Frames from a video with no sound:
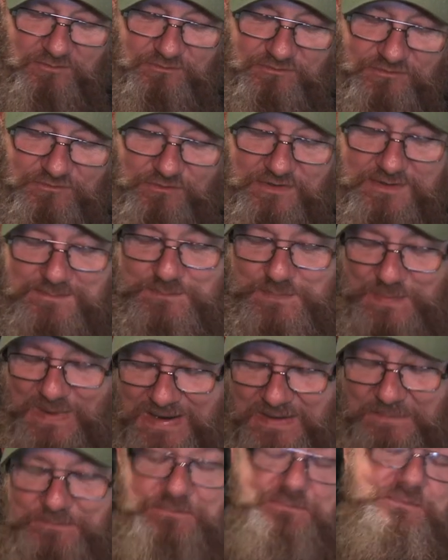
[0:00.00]
hopes for it,
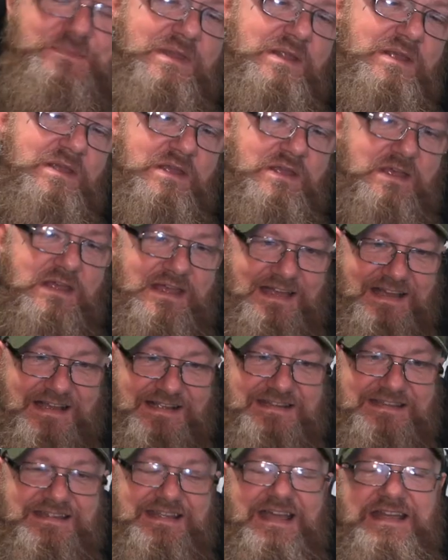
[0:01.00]
but
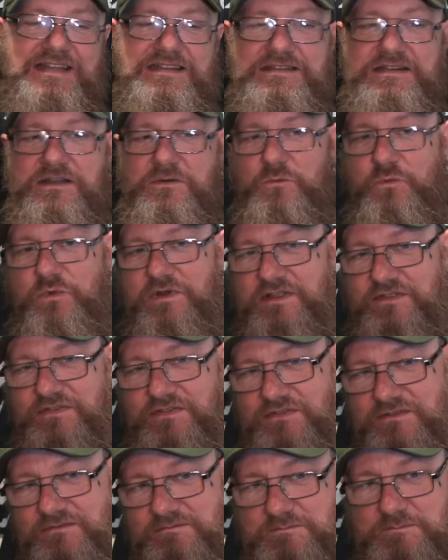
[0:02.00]
again,
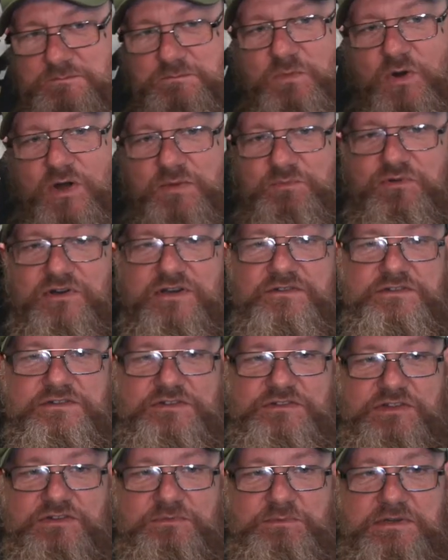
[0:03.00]
with my
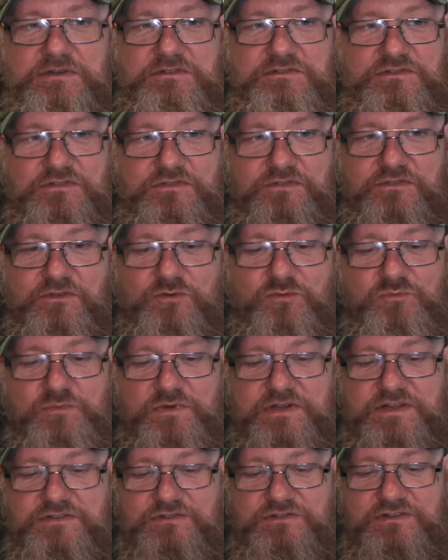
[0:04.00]
previous experience of
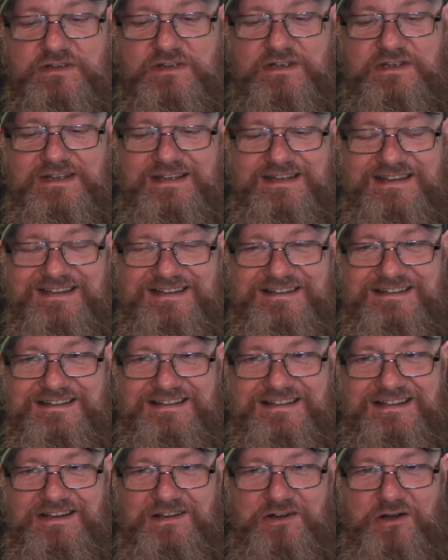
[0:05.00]
Thornbridge,
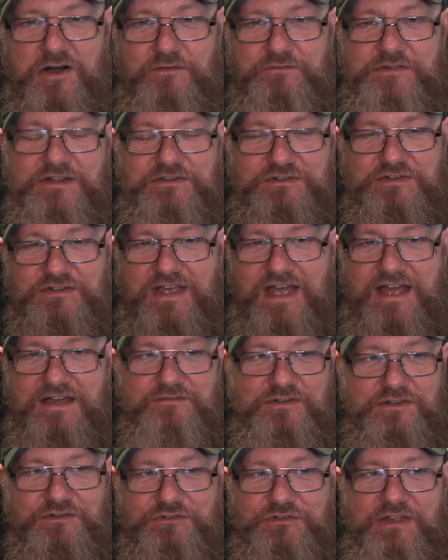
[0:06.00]
I've yet to
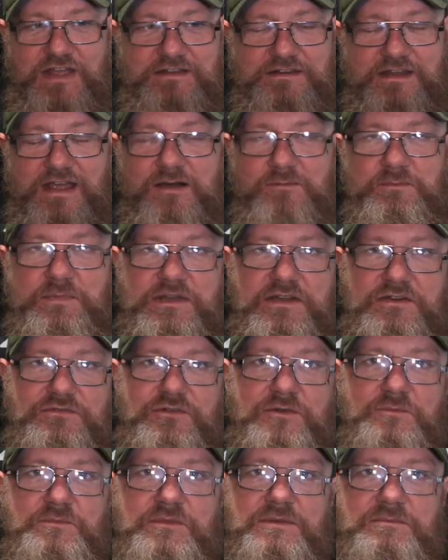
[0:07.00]
have a standout beer
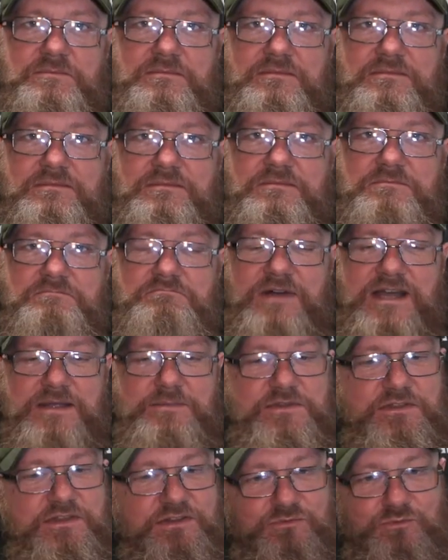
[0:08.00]
from them.
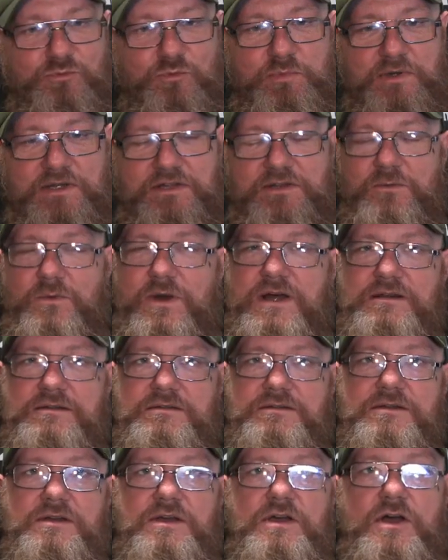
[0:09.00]
Maybe this will be the
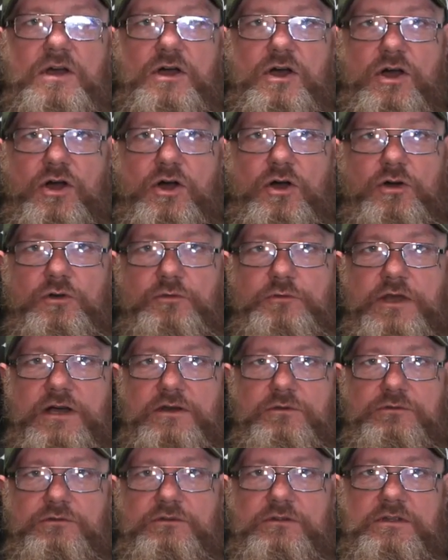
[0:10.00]
one. Who
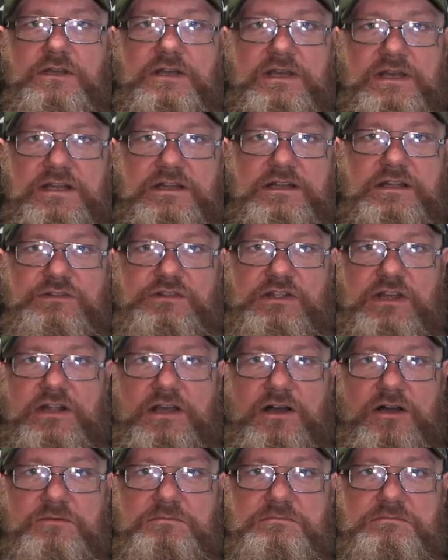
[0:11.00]
knows? Let's get
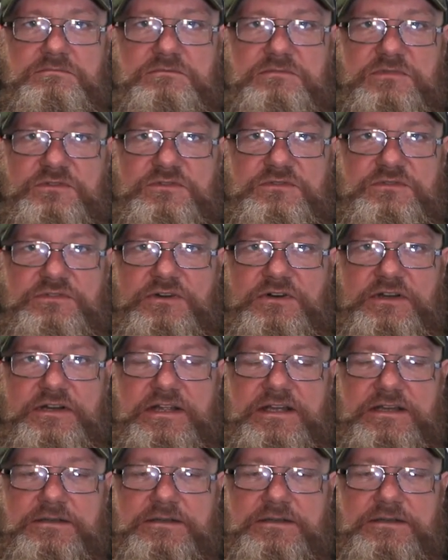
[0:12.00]
it open, find